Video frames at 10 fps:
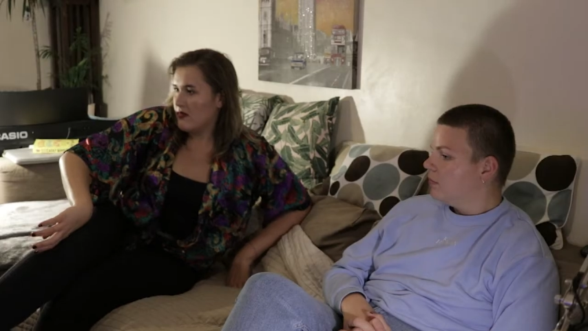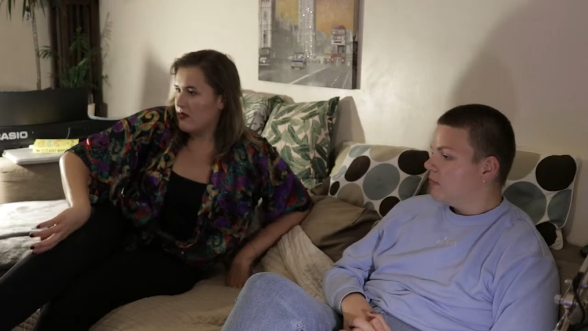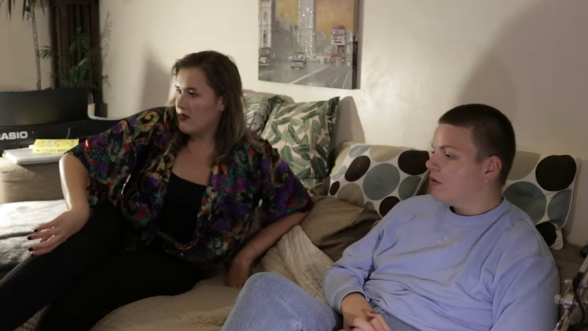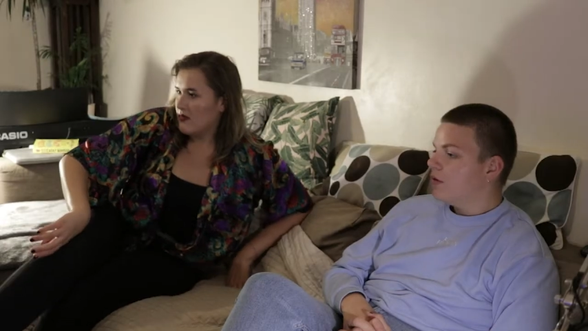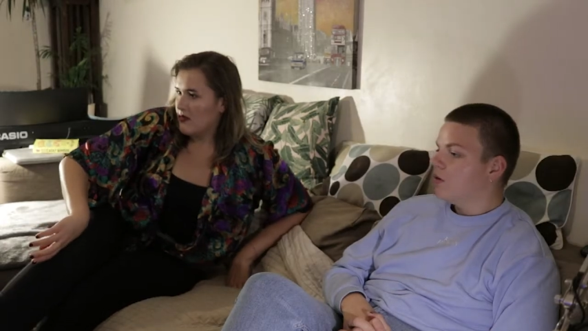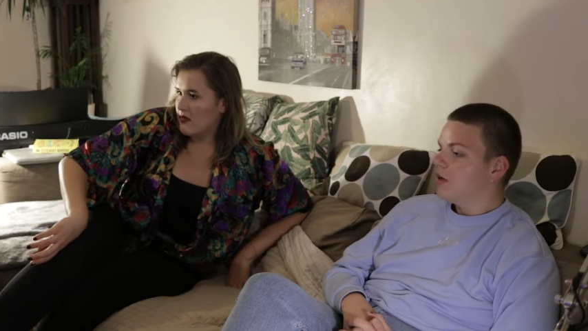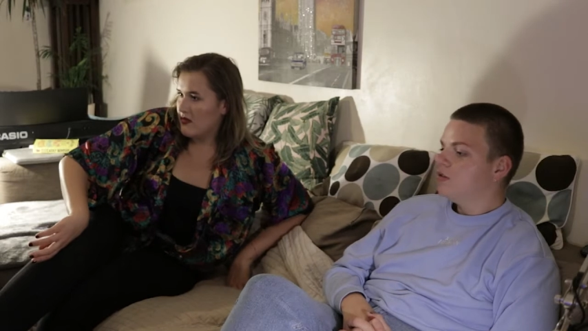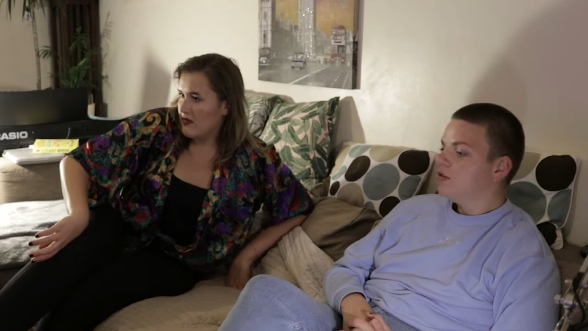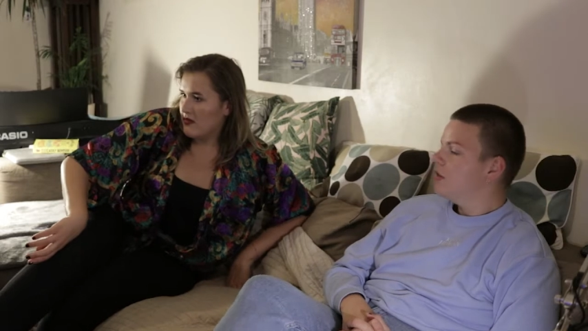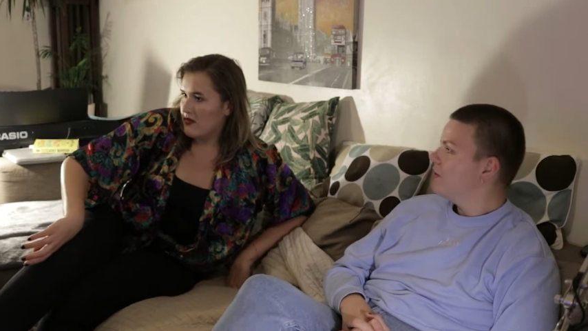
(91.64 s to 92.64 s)
Speaker 1: So, can
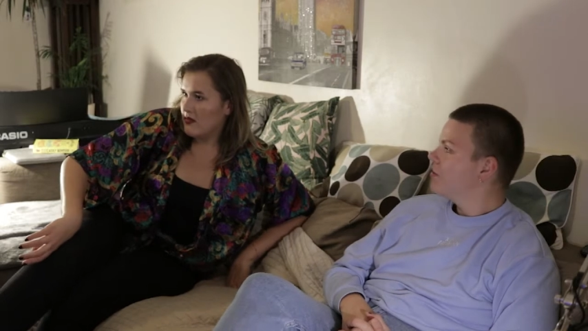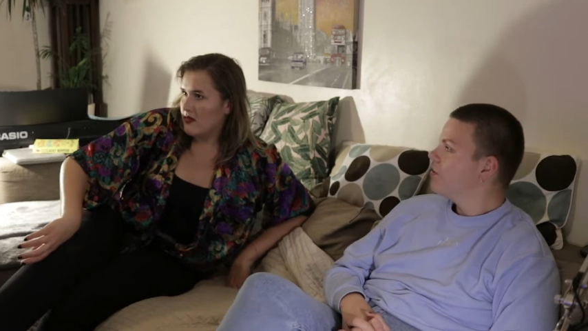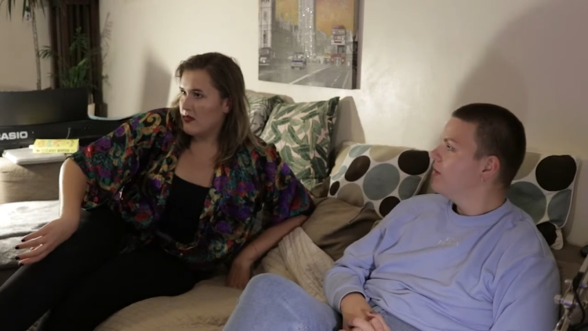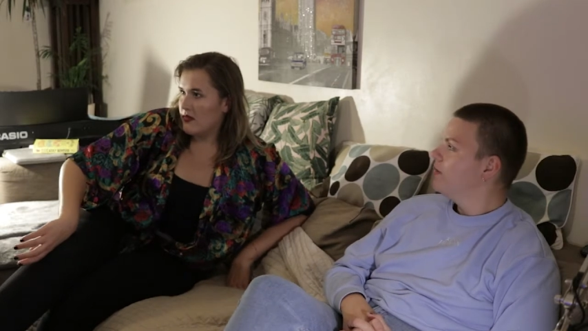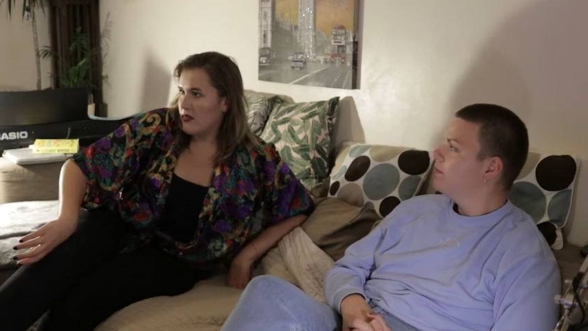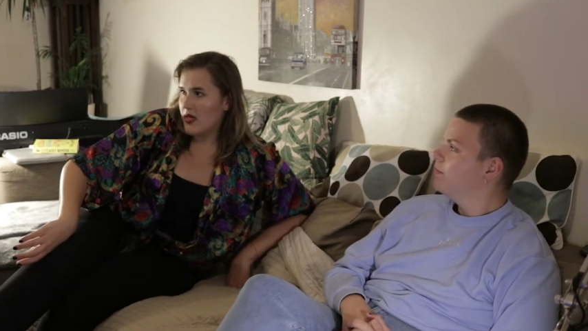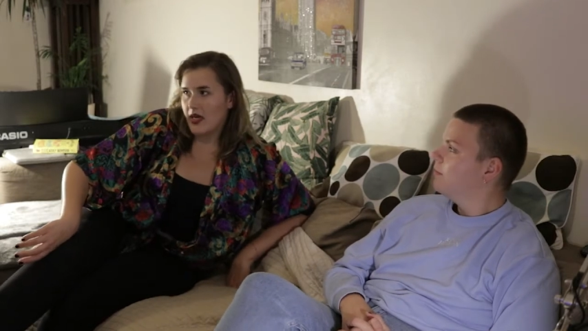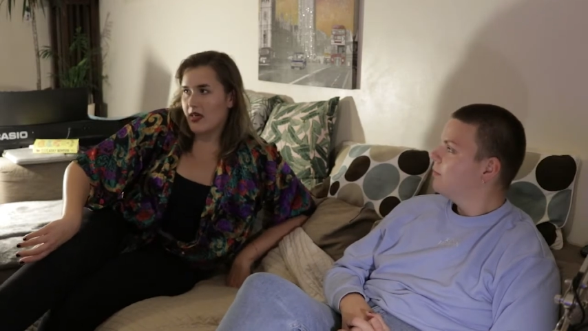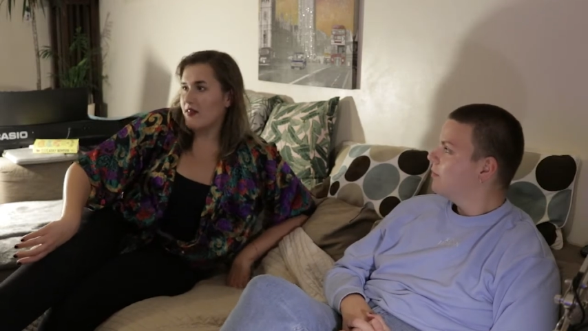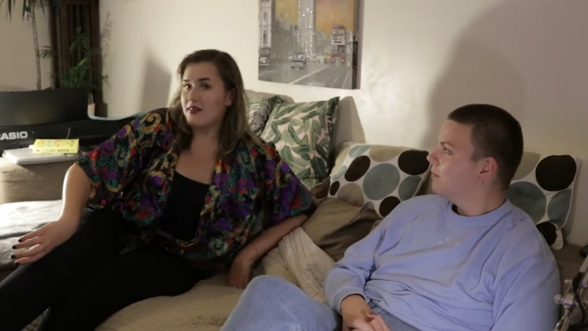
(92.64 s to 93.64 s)
you see the screen? I
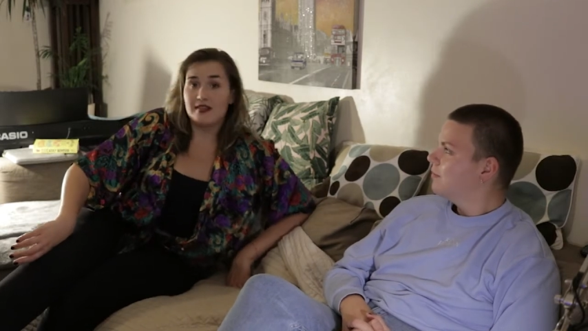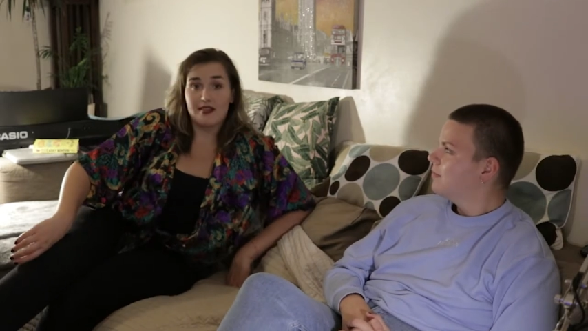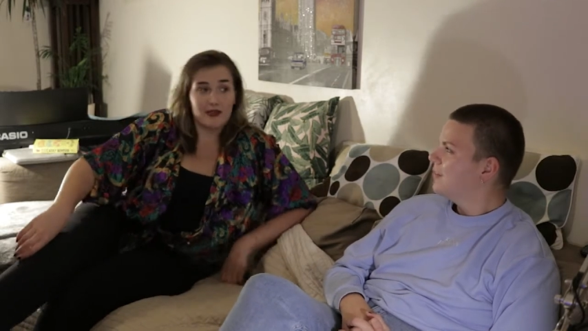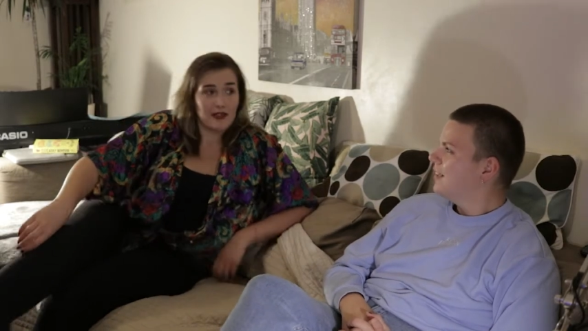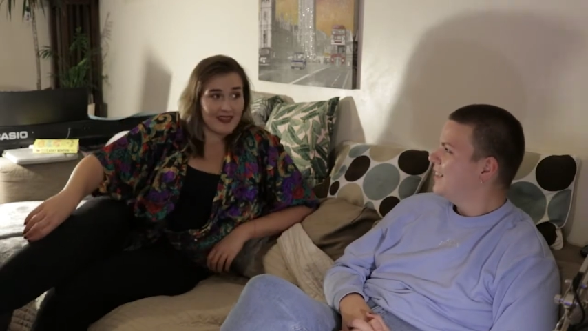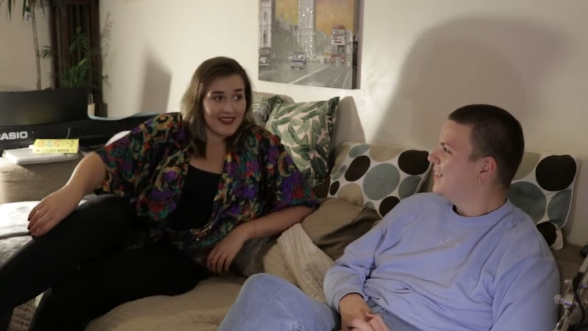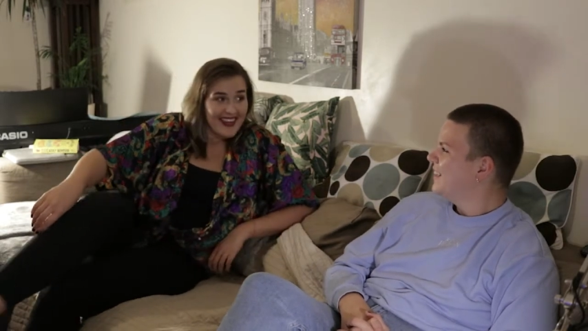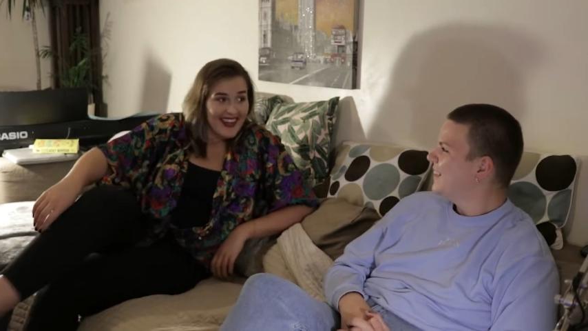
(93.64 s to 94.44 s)
cannot see the screen.